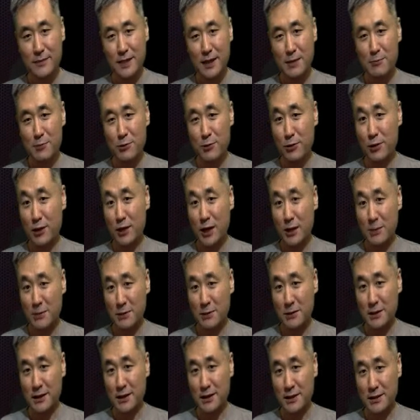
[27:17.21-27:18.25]
More common
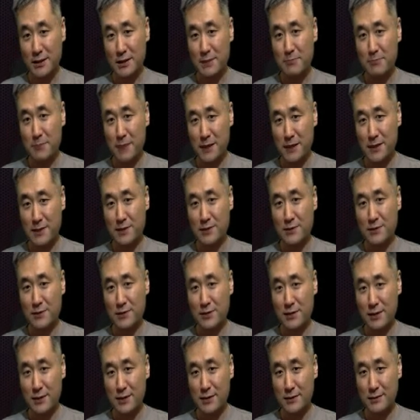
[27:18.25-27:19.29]
case, meniscus
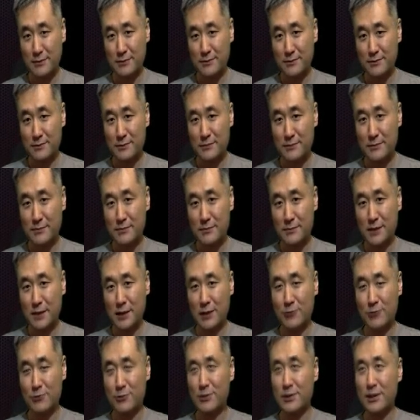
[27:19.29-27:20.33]
tear. How
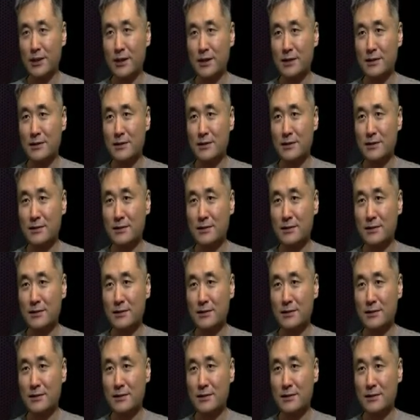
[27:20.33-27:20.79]
do you test?